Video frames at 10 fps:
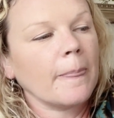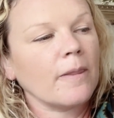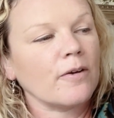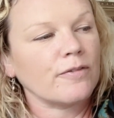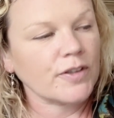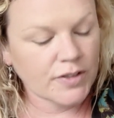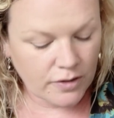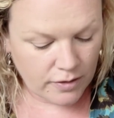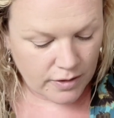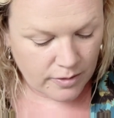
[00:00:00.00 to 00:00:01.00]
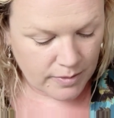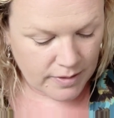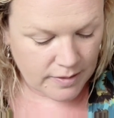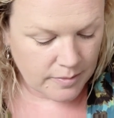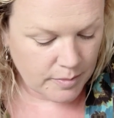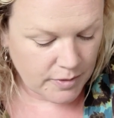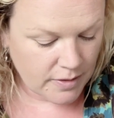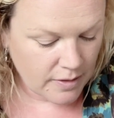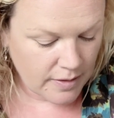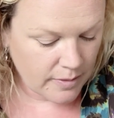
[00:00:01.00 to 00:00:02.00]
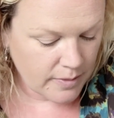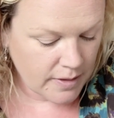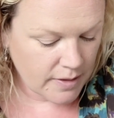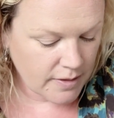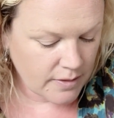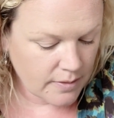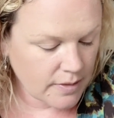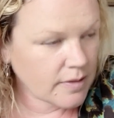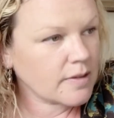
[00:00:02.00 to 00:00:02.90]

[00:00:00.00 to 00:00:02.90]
of the darker one. Let me put the lighter one next to it.